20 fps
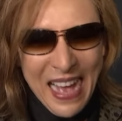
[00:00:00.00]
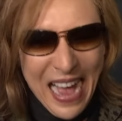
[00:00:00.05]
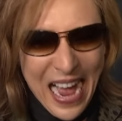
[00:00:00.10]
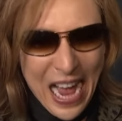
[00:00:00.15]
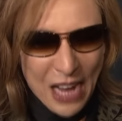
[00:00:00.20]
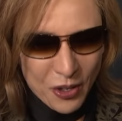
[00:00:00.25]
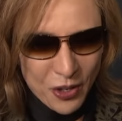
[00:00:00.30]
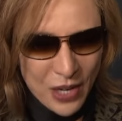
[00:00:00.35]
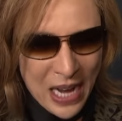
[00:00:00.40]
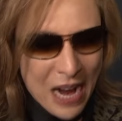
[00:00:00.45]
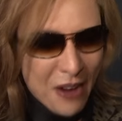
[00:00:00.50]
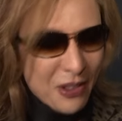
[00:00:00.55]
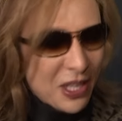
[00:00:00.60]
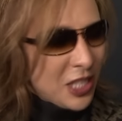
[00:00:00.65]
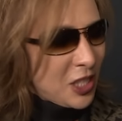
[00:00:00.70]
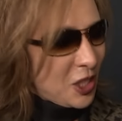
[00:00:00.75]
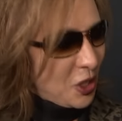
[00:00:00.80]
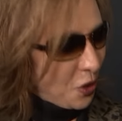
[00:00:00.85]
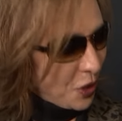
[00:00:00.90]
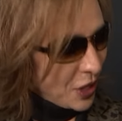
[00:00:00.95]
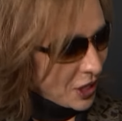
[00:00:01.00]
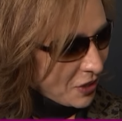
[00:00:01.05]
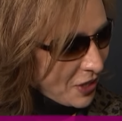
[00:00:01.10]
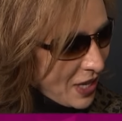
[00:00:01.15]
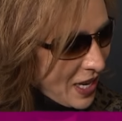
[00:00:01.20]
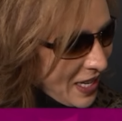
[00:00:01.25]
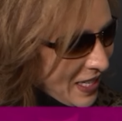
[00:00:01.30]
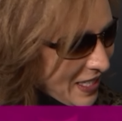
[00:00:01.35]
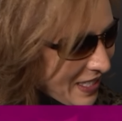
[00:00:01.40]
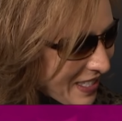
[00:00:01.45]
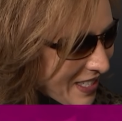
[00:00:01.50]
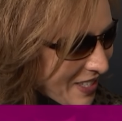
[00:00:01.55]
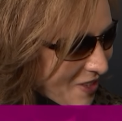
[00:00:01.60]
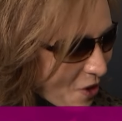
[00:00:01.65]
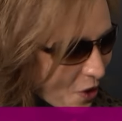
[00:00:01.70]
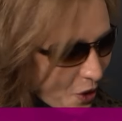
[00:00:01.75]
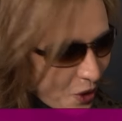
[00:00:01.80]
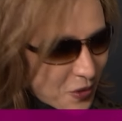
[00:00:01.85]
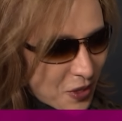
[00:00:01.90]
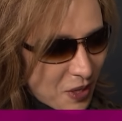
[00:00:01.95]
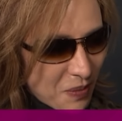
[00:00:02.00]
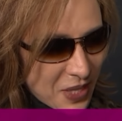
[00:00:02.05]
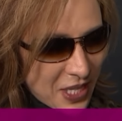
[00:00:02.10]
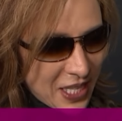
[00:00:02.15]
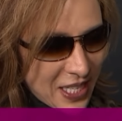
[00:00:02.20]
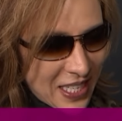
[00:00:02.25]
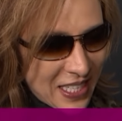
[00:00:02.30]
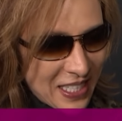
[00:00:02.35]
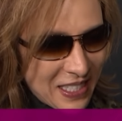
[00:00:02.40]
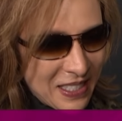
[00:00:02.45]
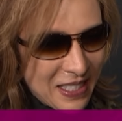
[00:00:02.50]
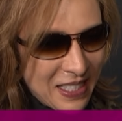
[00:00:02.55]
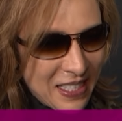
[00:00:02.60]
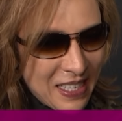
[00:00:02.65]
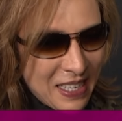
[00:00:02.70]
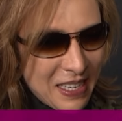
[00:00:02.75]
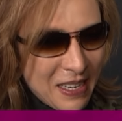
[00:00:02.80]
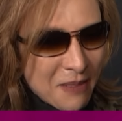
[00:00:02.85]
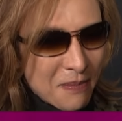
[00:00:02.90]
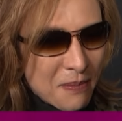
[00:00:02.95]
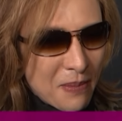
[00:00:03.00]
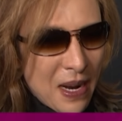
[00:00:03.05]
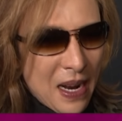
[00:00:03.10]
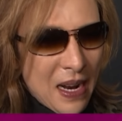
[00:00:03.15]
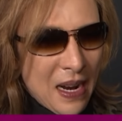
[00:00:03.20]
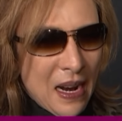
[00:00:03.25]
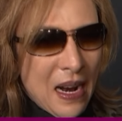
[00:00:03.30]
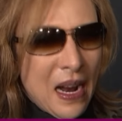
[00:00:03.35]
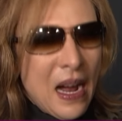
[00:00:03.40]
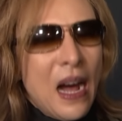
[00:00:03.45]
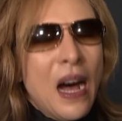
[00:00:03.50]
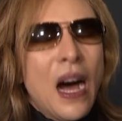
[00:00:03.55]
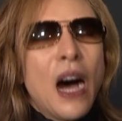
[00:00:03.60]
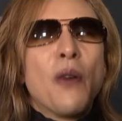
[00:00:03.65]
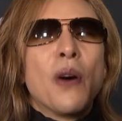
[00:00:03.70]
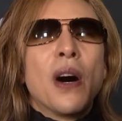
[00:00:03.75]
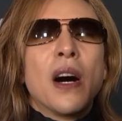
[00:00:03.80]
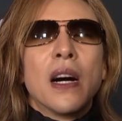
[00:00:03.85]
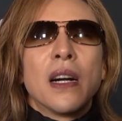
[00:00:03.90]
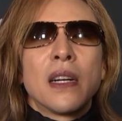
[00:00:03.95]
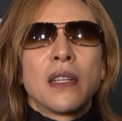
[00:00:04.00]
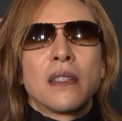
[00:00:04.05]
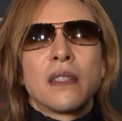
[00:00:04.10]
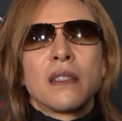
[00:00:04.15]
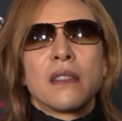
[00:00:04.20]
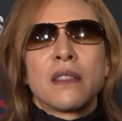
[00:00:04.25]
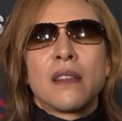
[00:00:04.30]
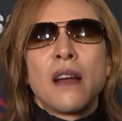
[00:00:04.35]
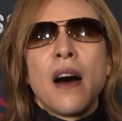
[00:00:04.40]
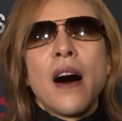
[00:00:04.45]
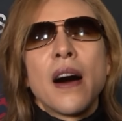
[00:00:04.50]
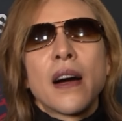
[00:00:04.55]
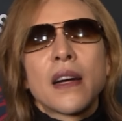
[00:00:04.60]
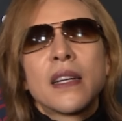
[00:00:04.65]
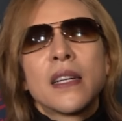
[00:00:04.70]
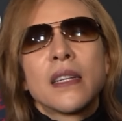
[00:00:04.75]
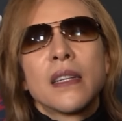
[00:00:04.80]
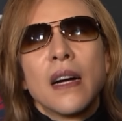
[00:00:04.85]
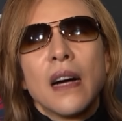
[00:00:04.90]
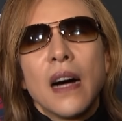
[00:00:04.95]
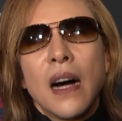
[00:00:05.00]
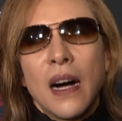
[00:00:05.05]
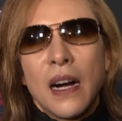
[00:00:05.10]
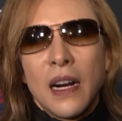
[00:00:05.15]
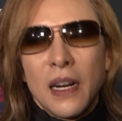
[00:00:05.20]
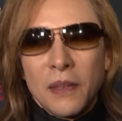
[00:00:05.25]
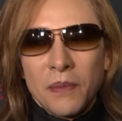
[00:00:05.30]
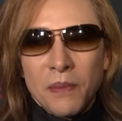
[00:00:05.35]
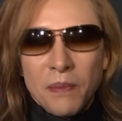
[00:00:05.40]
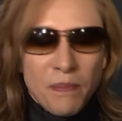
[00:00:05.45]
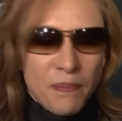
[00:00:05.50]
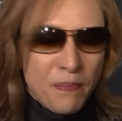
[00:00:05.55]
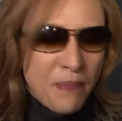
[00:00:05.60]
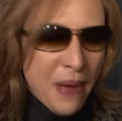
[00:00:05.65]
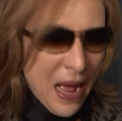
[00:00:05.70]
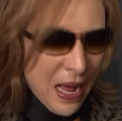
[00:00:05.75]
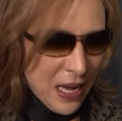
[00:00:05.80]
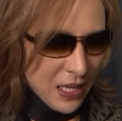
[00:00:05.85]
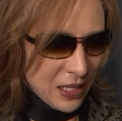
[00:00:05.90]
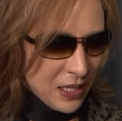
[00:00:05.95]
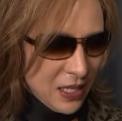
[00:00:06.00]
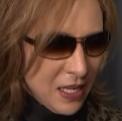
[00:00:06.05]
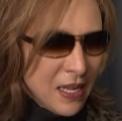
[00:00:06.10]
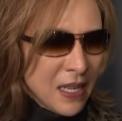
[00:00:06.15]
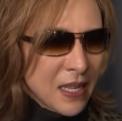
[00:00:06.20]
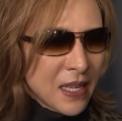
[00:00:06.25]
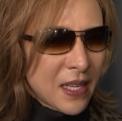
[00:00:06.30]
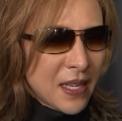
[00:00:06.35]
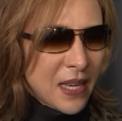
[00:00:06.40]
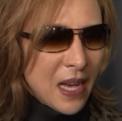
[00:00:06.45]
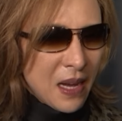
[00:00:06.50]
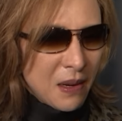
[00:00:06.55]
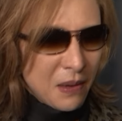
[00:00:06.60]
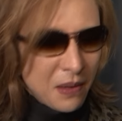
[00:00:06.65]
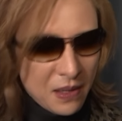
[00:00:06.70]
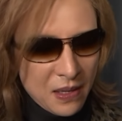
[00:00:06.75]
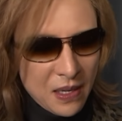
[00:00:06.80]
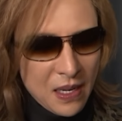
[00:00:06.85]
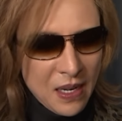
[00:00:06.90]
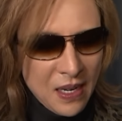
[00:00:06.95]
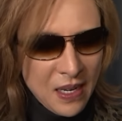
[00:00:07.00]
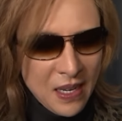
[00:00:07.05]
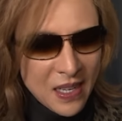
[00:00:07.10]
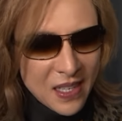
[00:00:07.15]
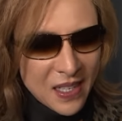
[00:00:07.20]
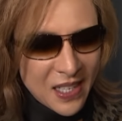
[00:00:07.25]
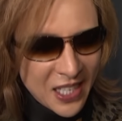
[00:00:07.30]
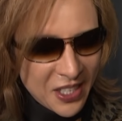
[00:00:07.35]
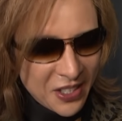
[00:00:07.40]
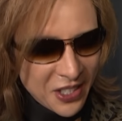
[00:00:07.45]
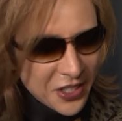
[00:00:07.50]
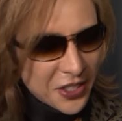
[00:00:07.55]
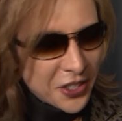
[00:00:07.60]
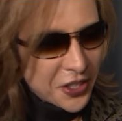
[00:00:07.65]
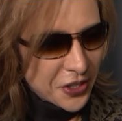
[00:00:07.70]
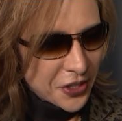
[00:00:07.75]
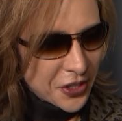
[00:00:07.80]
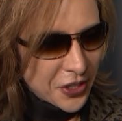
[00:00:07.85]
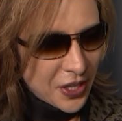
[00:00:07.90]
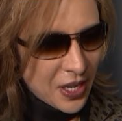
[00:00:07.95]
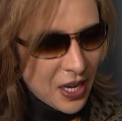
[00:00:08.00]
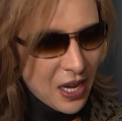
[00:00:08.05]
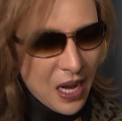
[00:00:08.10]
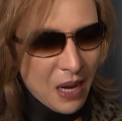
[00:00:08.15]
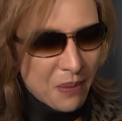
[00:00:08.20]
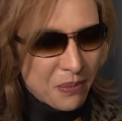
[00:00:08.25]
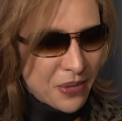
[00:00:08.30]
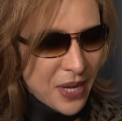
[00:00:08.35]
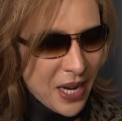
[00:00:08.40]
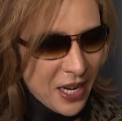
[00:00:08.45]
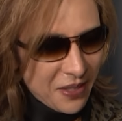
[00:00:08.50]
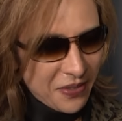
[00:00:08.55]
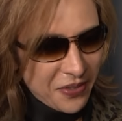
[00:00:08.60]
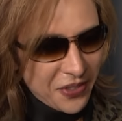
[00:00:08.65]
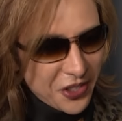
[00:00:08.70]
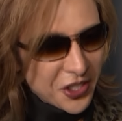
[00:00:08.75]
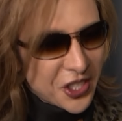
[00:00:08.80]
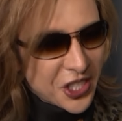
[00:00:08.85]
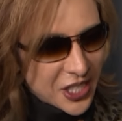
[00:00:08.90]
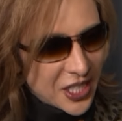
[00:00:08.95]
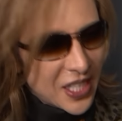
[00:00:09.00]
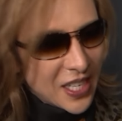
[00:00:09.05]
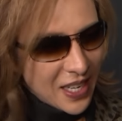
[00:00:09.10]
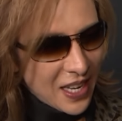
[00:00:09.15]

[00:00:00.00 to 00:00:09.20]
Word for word: I don't know how the story is gonna go from here, but our dark um, past can lead into a bright future, I